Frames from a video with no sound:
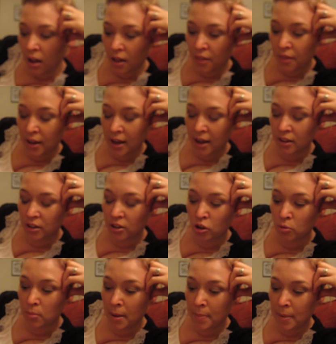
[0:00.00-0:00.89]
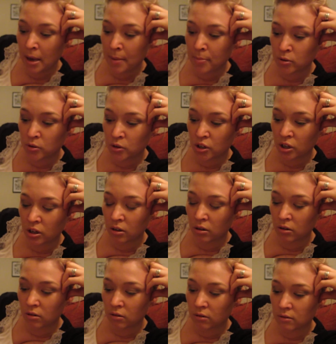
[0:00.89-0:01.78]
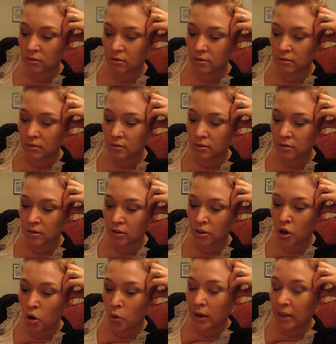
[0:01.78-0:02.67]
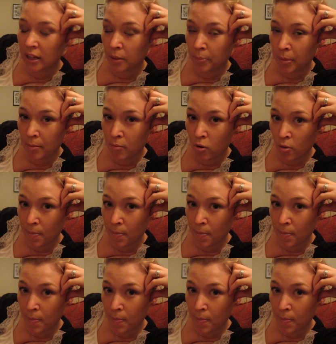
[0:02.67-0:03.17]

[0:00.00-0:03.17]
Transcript: that you may be able to know a little bit more